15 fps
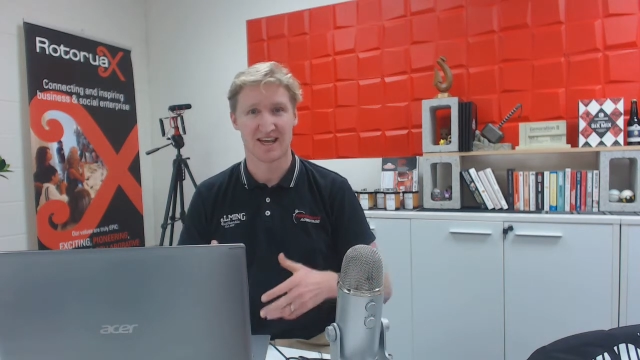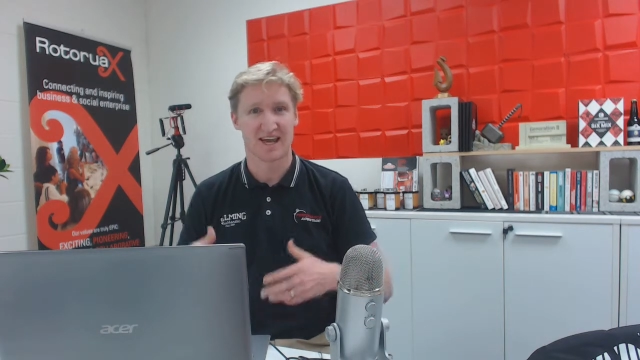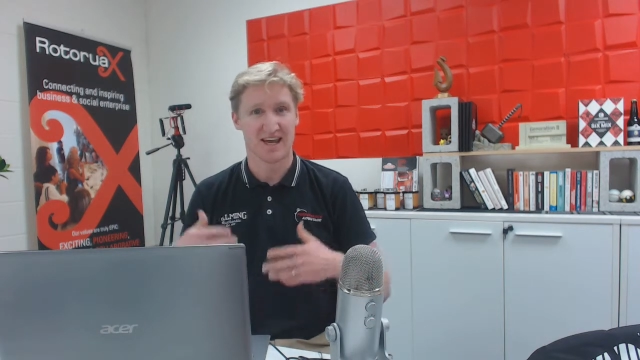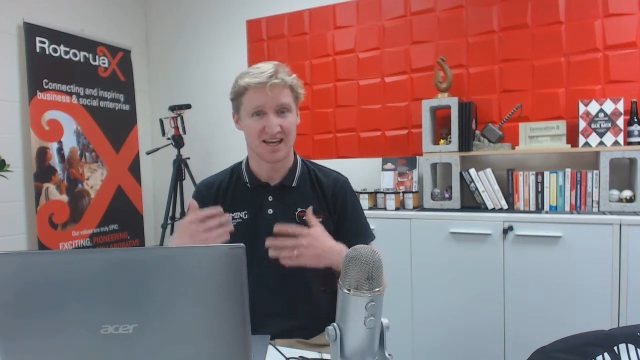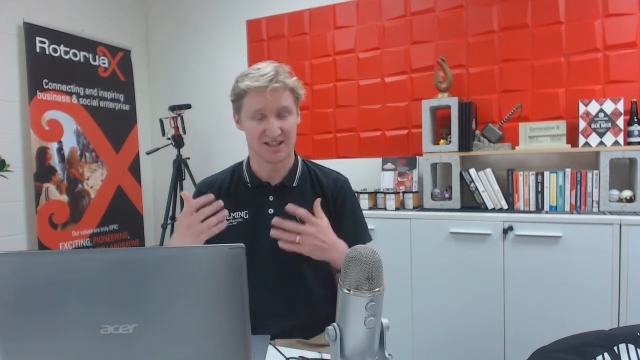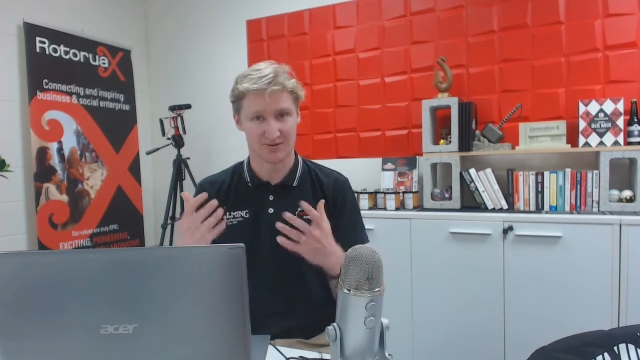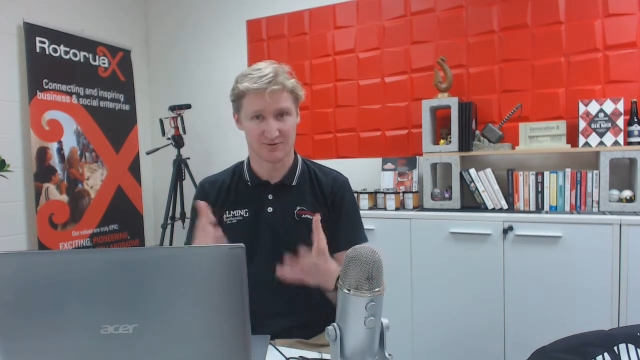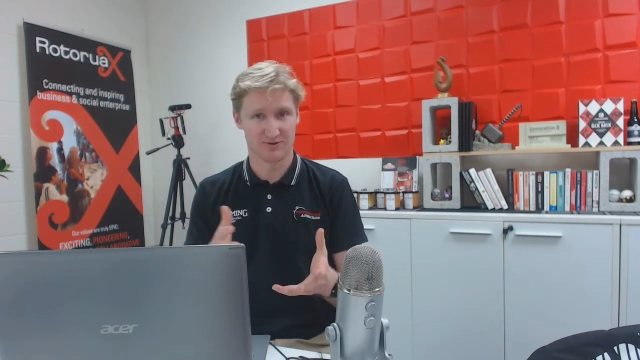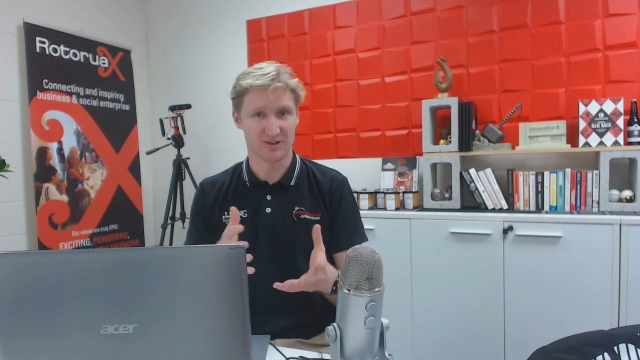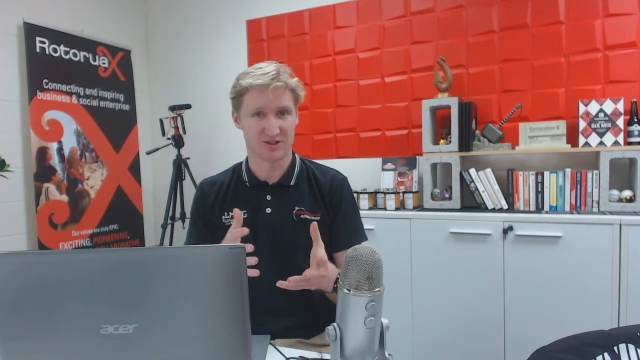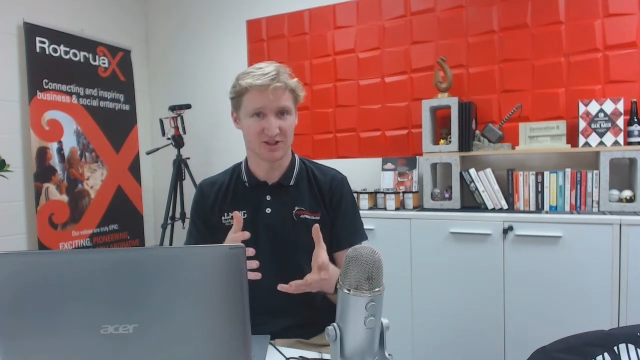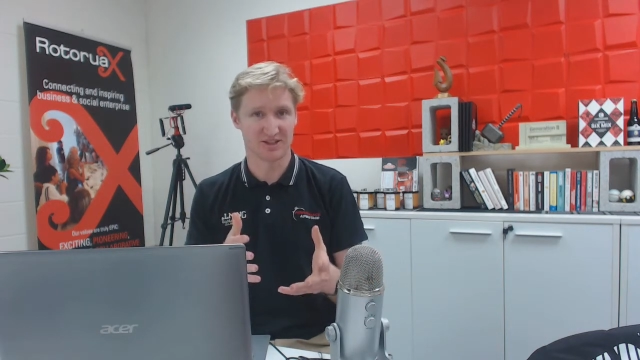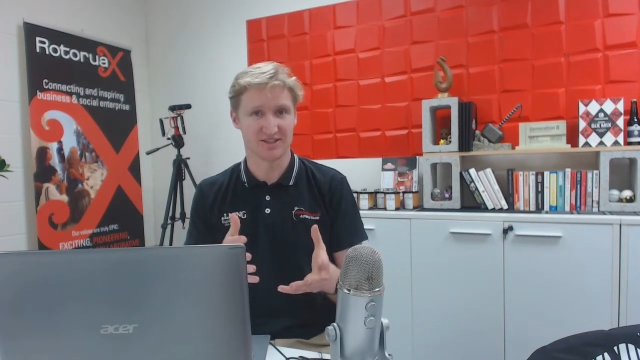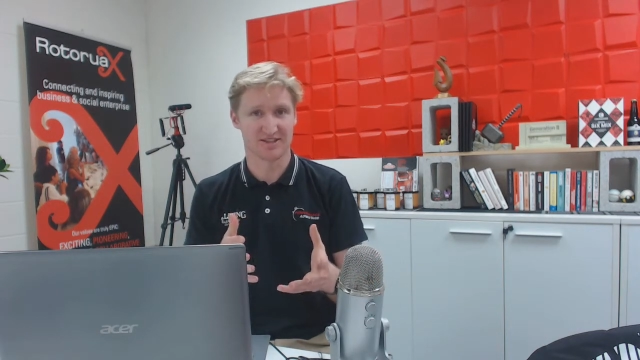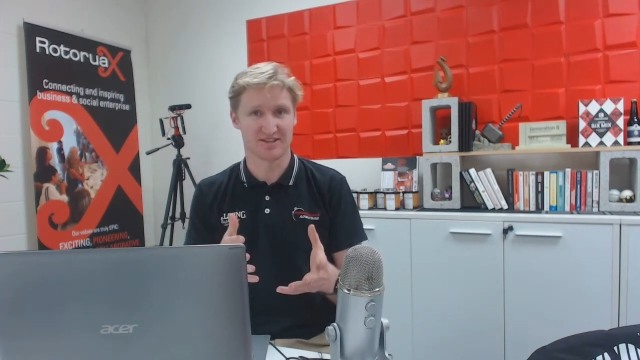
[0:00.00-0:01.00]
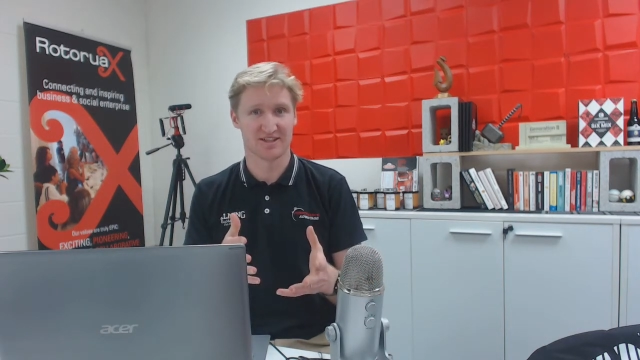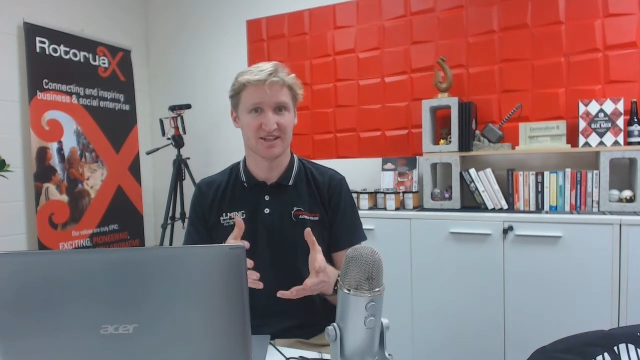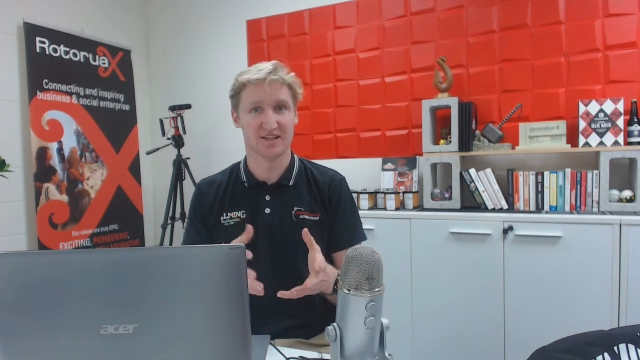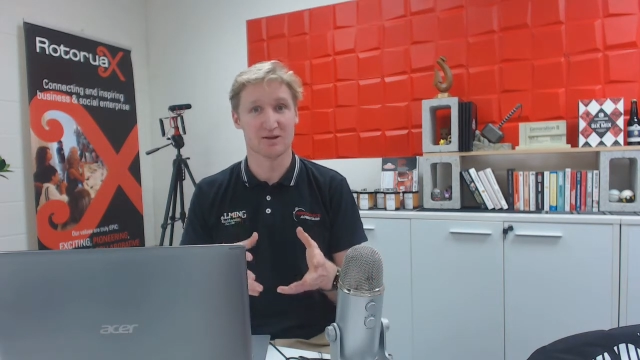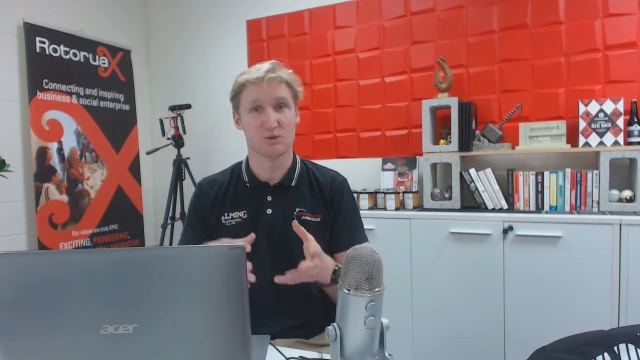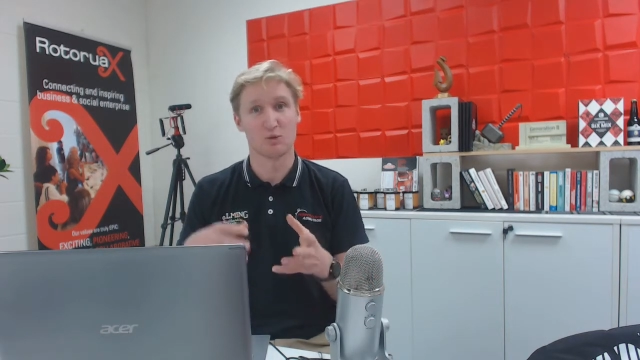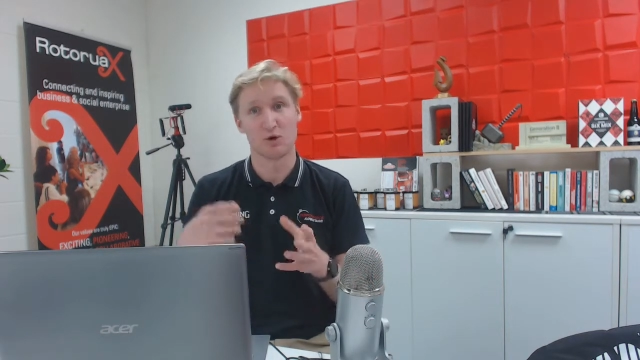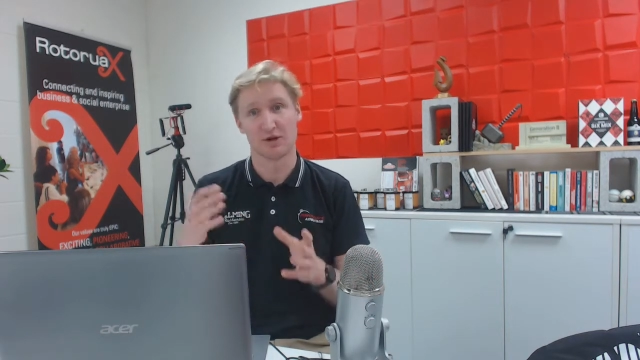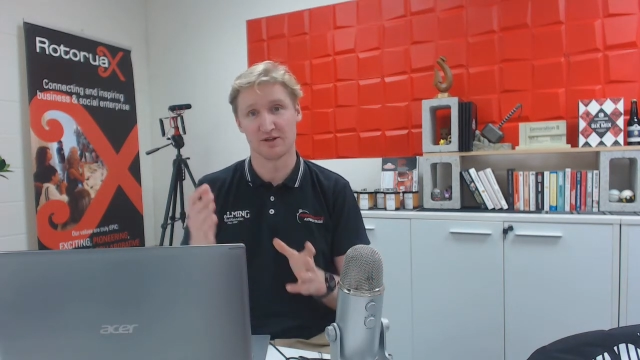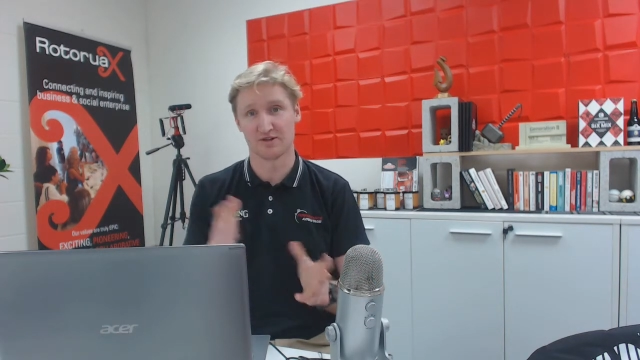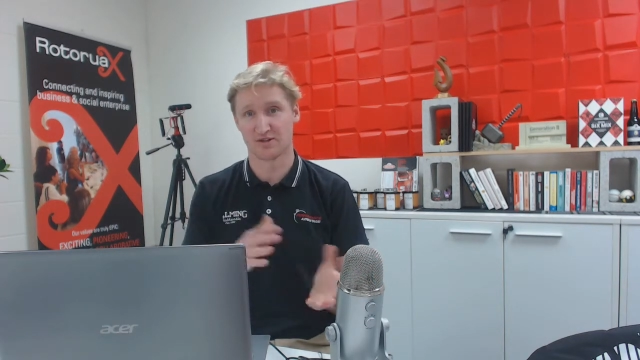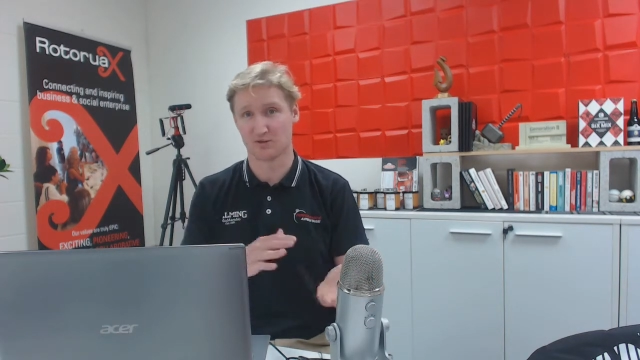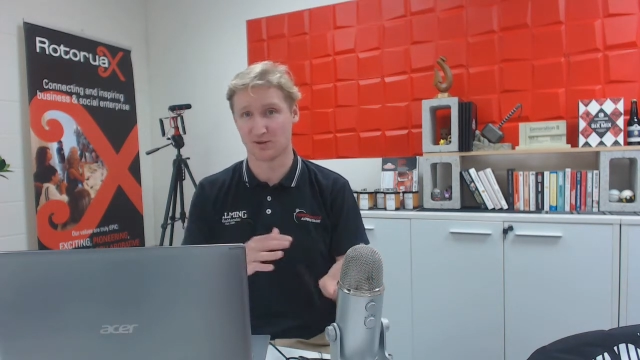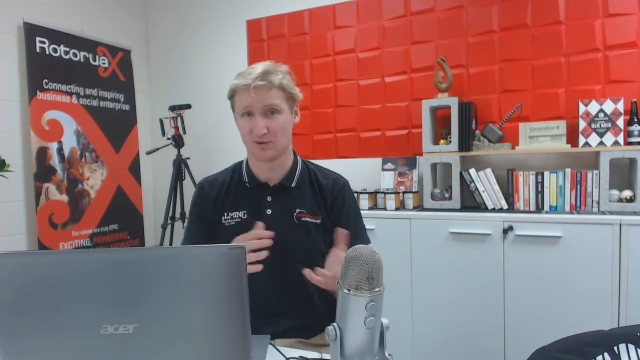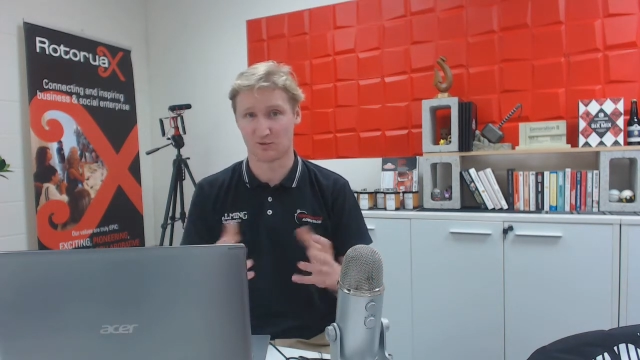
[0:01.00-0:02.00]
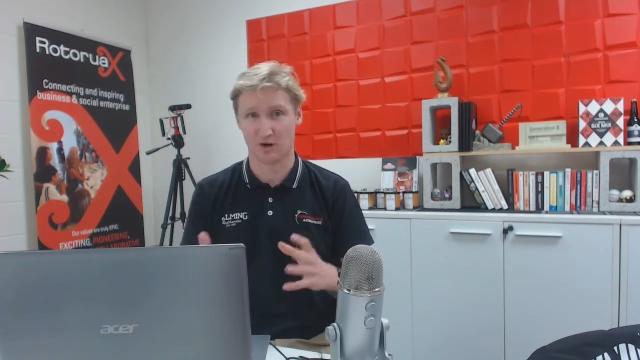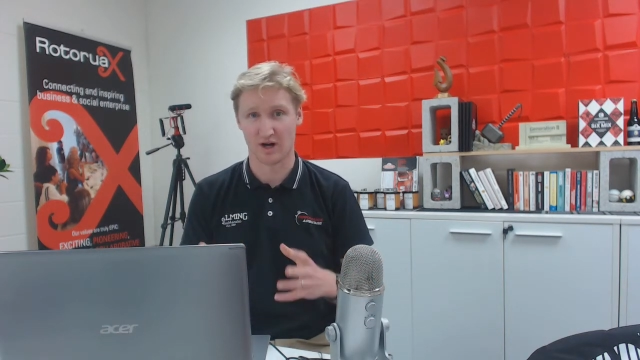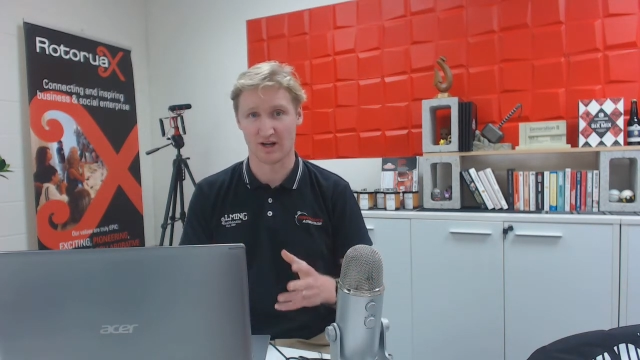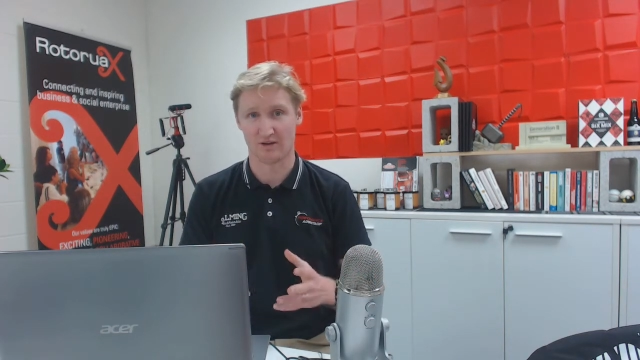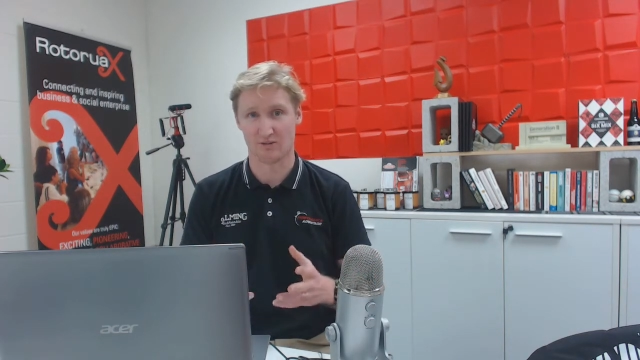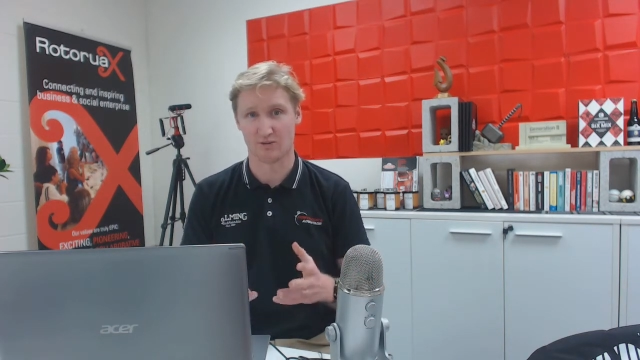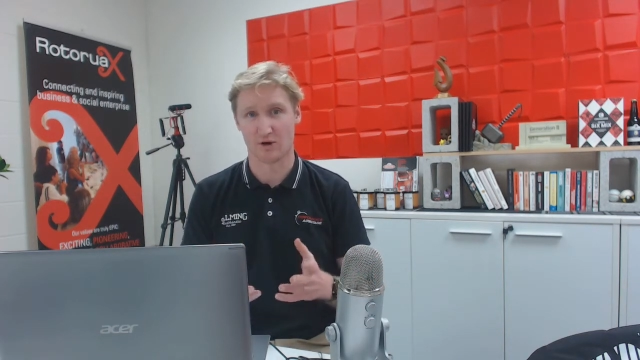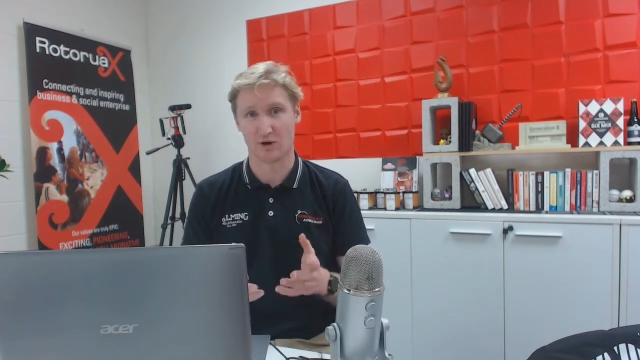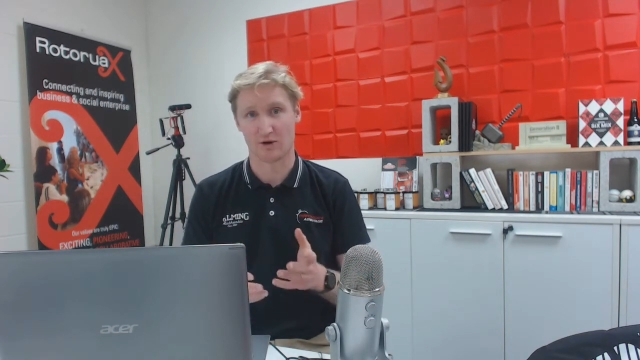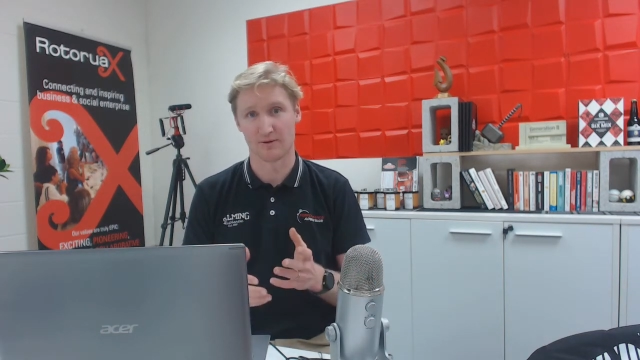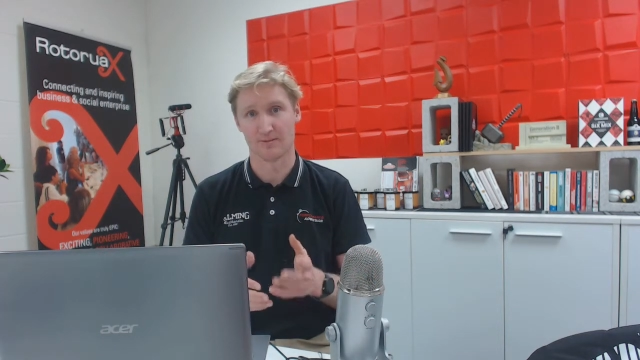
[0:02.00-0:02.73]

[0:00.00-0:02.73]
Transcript: and to visually see what you're doing right and wrong.